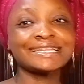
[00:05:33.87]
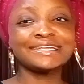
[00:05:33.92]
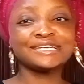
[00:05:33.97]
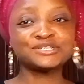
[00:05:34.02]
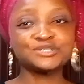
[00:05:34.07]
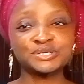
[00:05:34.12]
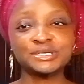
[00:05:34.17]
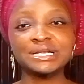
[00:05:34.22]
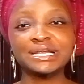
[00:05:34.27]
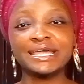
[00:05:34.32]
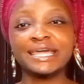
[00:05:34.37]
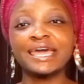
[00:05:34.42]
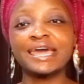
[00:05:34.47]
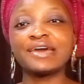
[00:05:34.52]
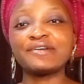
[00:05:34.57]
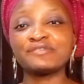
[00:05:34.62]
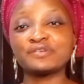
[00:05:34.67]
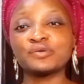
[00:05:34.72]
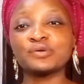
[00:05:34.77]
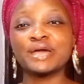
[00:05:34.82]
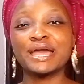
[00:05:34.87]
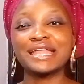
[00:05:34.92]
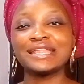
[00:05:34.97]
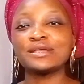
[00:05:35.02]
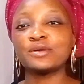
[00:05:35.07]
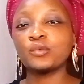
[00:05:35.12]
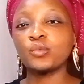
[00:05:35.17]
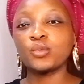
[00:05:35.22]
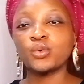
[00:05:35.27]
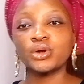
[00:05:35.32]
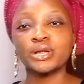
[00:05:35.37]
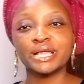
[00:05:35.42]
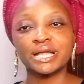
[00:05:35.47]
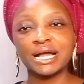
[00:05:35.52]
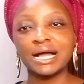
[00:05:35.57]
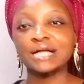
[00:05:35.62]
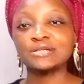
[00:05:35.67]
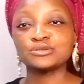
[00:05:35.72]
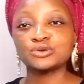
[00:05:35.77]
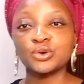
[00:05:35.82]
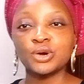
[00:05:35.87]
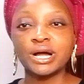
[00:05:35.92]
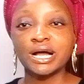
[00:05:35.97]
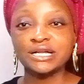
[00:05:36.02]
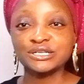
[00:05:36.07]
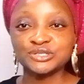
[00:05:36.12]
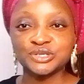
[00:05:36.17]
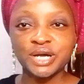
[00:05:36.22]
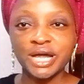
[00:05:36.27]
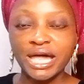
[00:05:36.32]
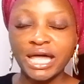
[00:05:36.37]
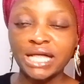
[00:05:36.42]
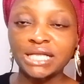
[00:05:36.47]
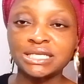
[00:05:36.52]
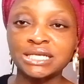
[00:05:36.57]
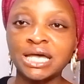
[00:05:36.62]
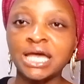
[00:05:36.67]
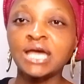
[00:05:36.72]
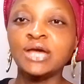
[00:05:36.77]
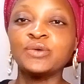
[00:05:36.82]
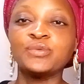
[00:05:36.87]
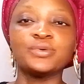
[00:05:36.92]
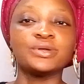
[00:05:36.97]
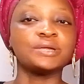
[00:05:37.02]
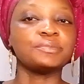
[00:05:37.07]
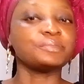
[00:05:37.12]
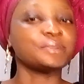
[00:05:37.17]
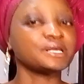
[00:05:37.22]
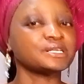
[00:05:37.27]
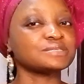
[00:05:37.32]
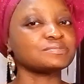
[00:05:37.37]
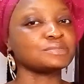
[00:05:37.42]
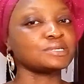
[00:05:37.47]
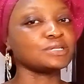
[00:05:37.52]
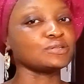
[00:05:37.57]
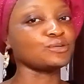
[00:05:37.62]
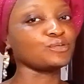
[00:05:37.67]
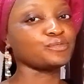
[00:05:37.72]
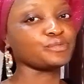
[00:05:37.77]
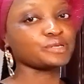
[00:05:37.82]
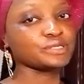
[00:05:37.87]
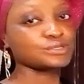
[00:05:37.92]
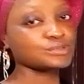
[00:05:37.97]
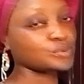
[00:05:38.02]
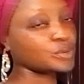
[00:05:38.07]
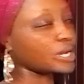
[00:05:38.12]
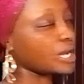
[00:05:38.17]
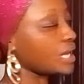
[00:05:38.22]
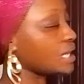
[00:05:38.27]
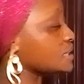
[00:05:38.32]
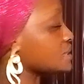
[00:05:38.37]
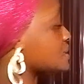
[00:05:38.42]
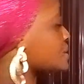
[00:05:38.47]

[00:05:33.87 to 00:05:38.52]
literally anyone at all can try it. Really makes me love it. So guys,